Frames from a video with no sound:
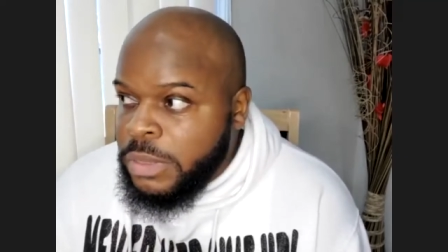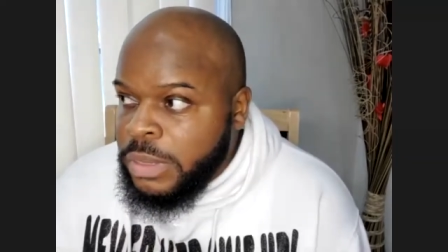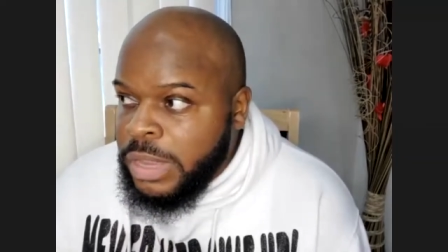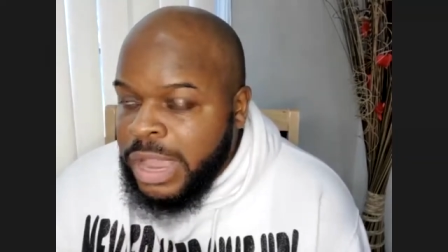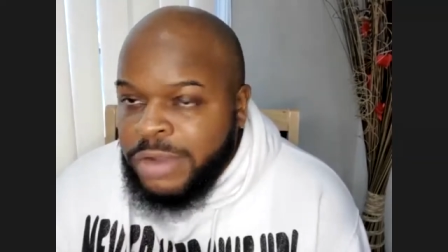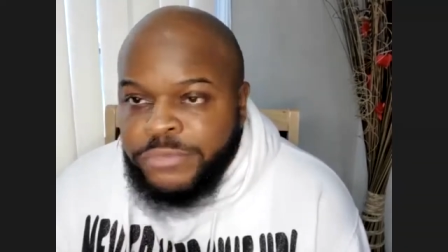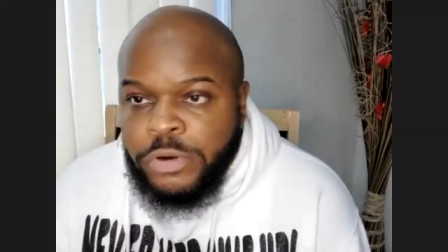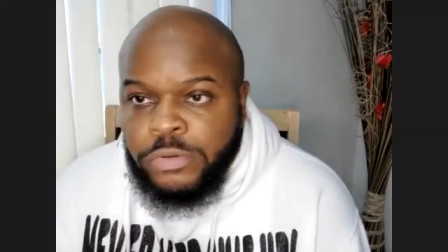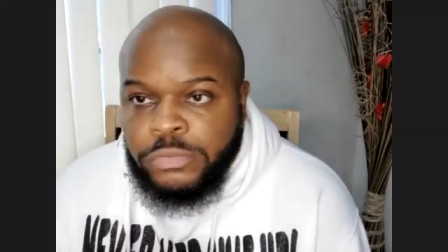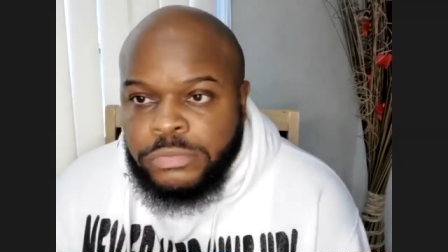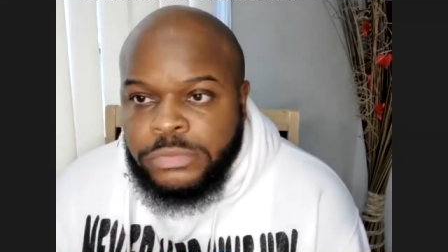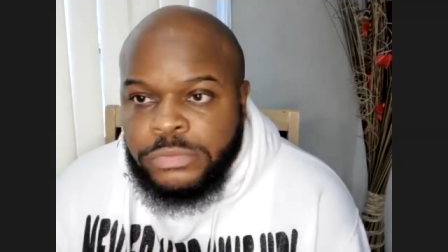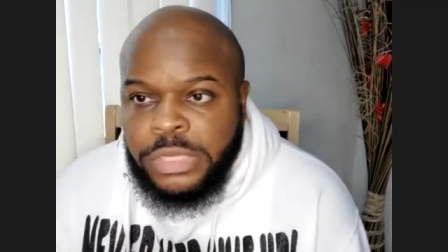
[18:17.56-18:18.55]
I
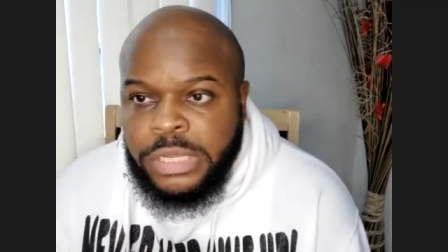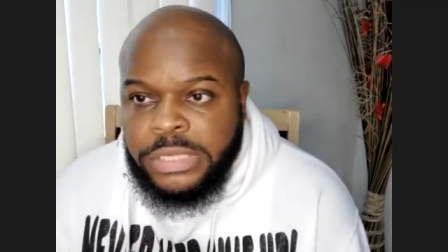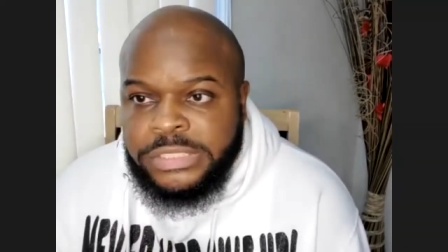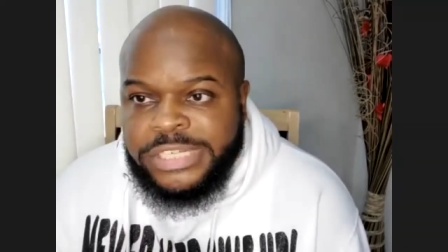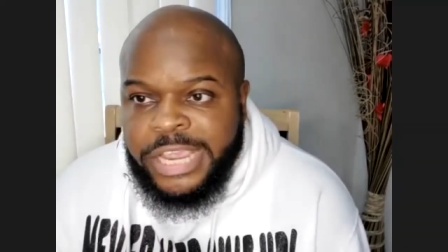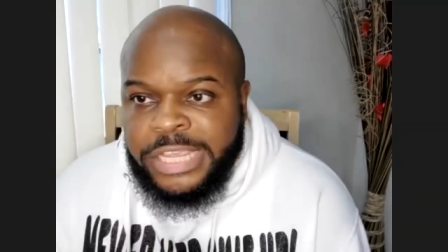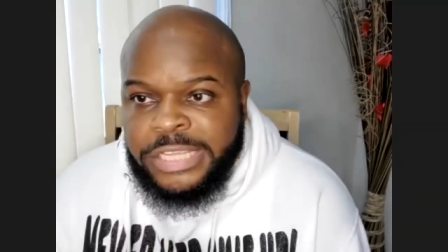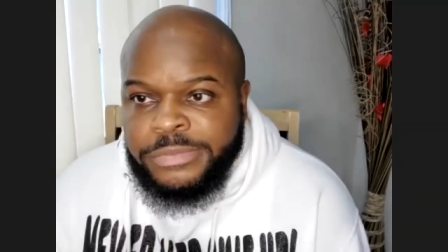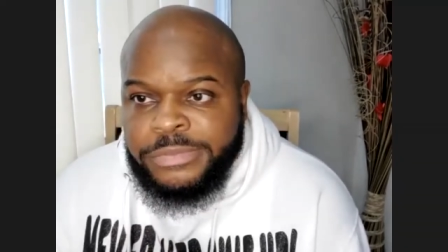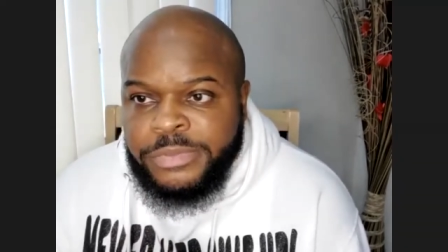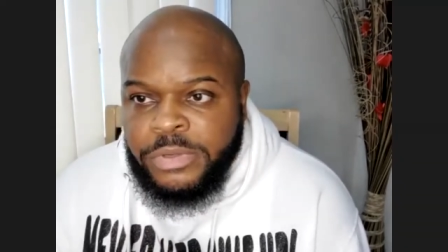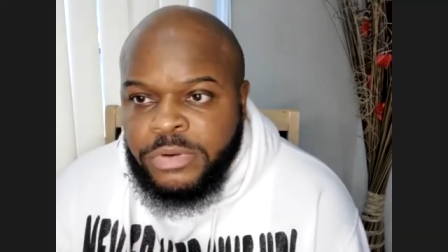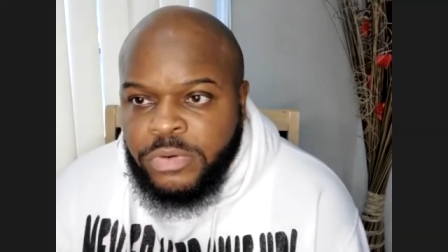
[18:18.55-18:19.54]
wrote uh,
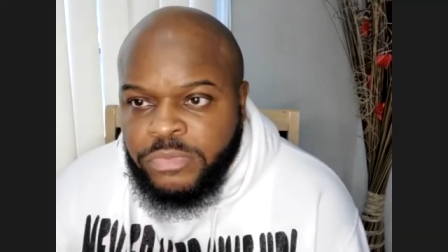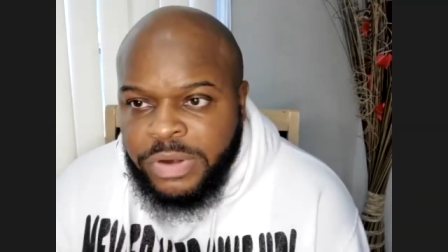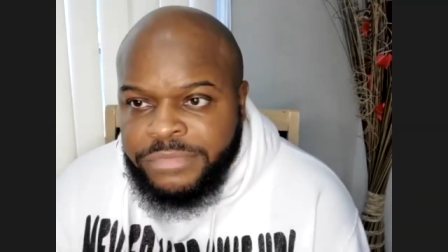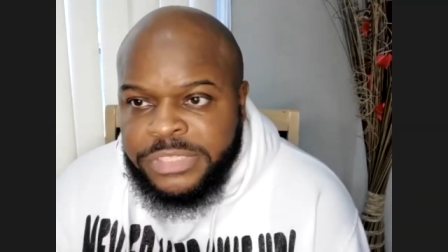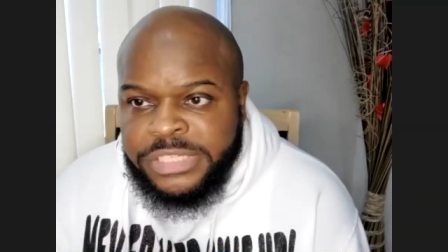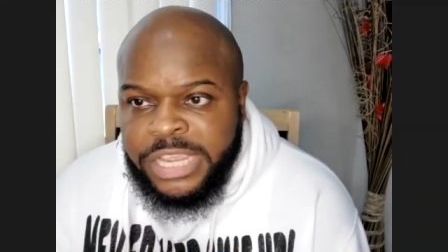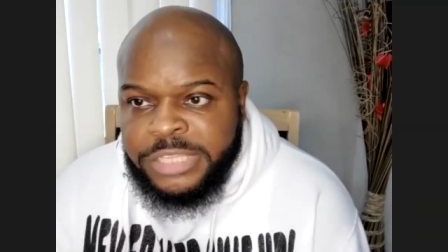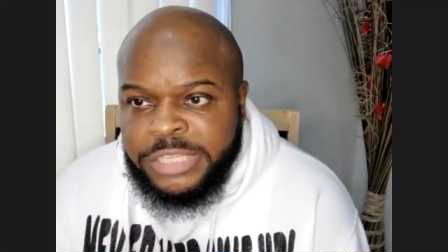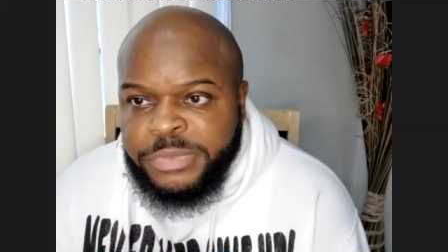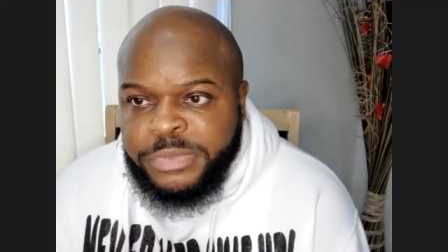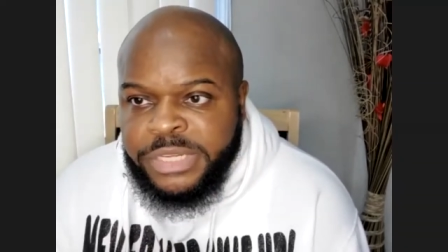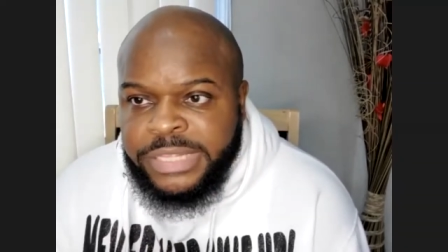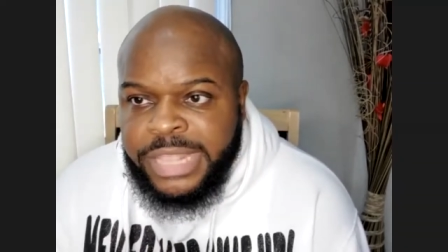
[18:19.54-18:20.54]
James, Reverend James
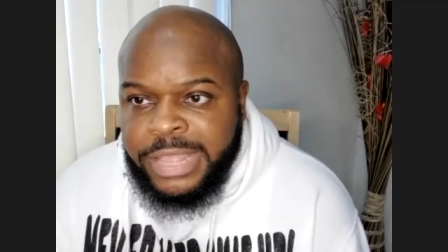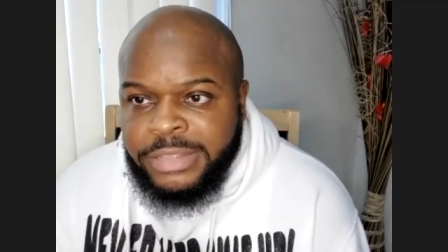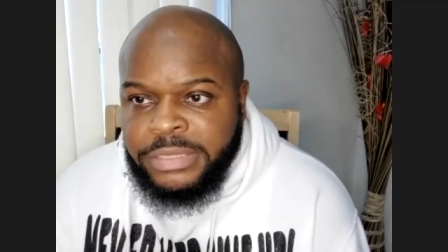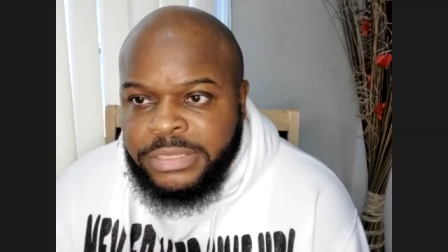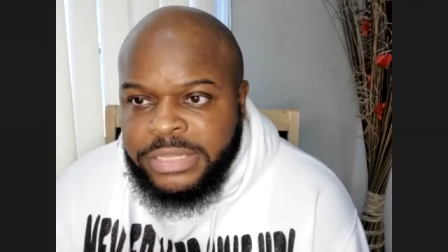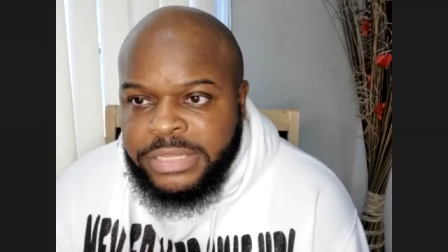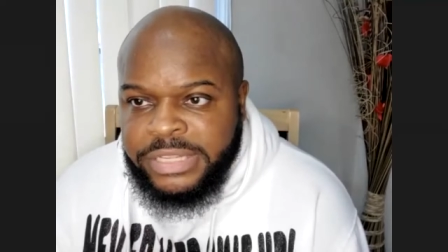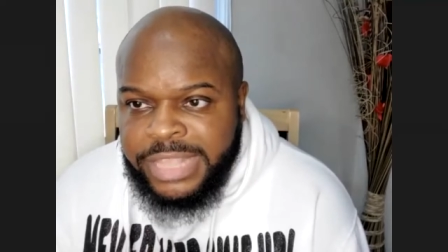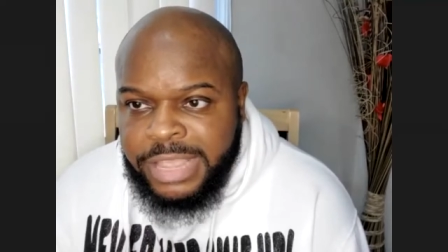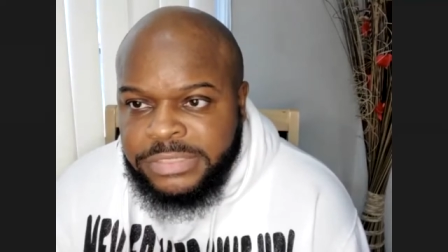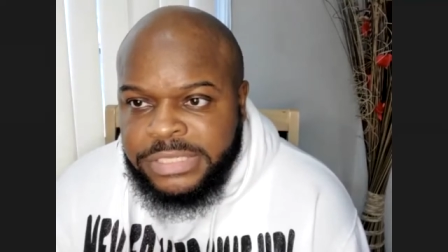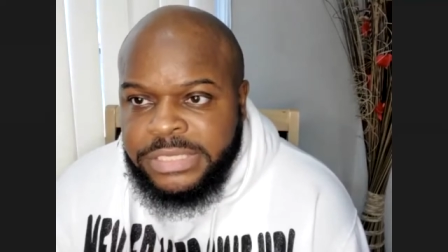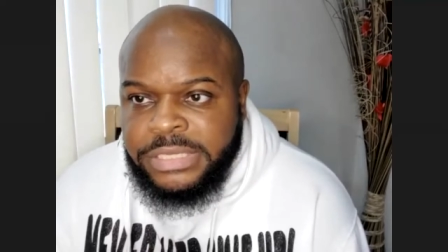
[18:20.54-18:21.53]

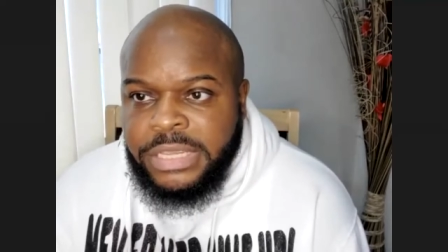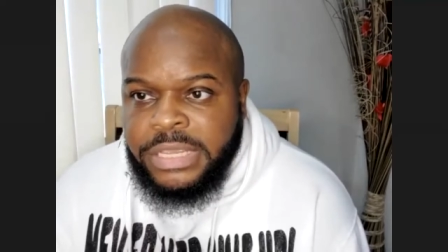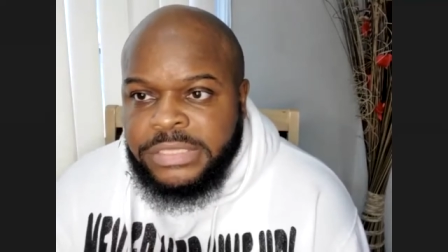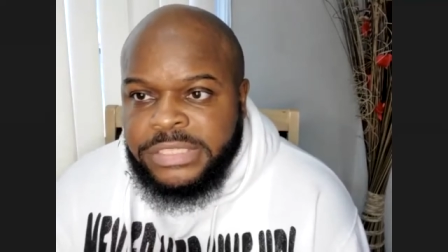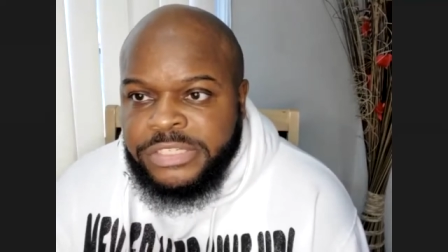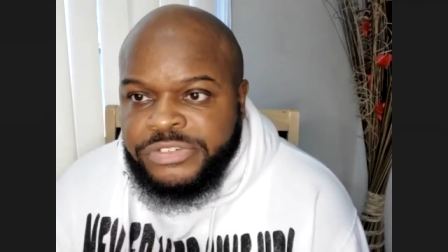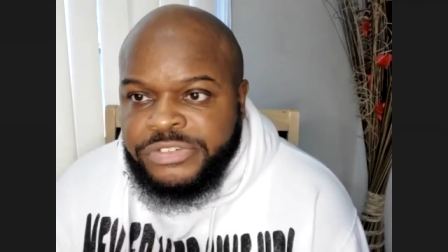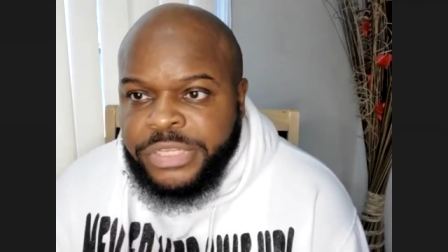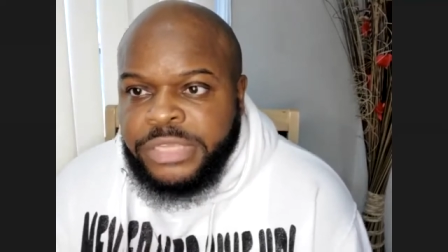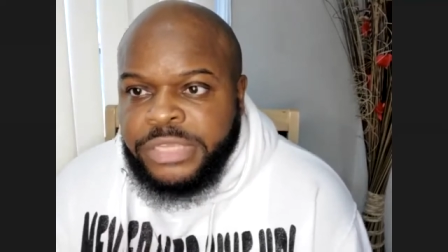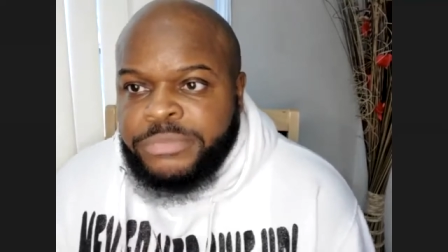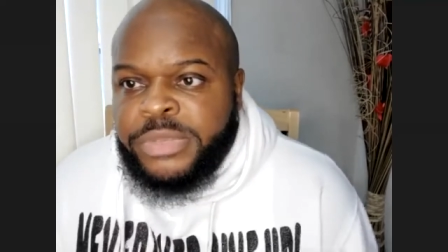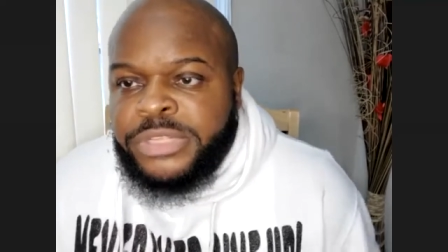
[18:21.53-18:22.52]
McCloskey,
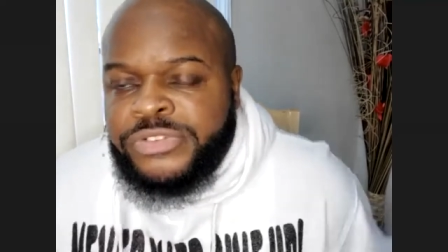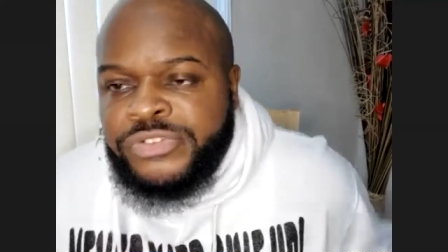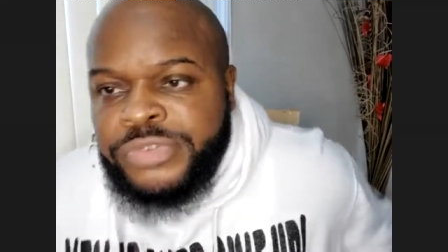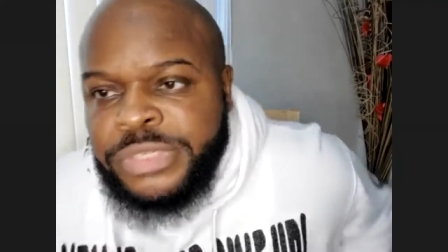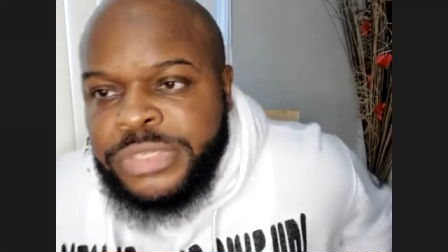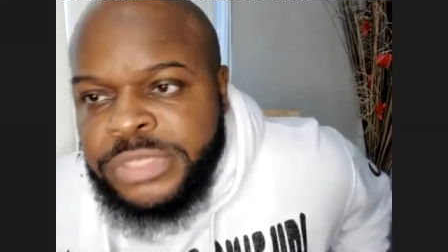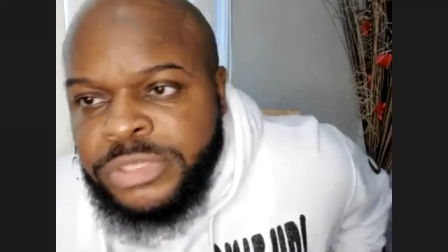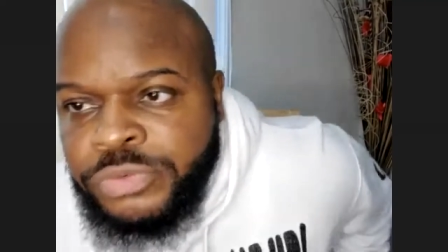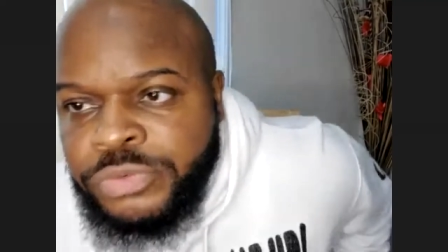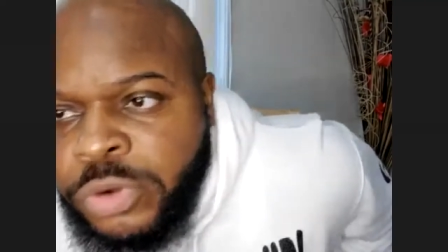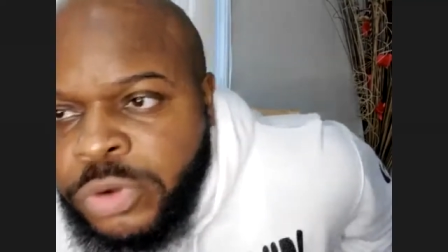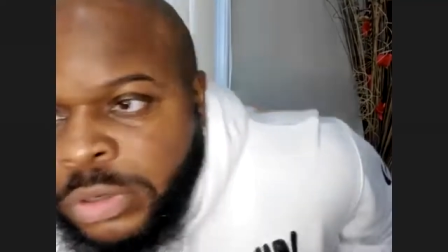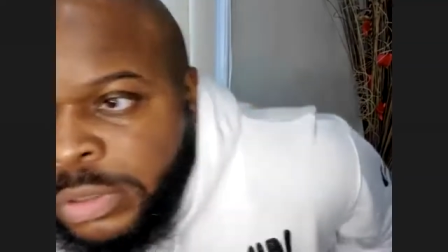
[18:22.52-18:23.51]
Centurion Ministries in New
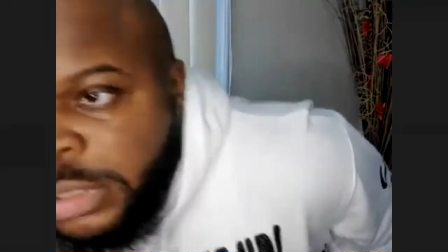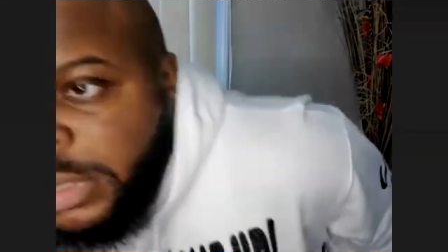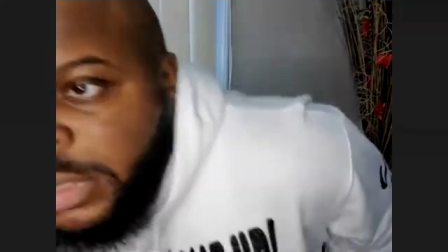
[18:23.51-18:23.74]
York,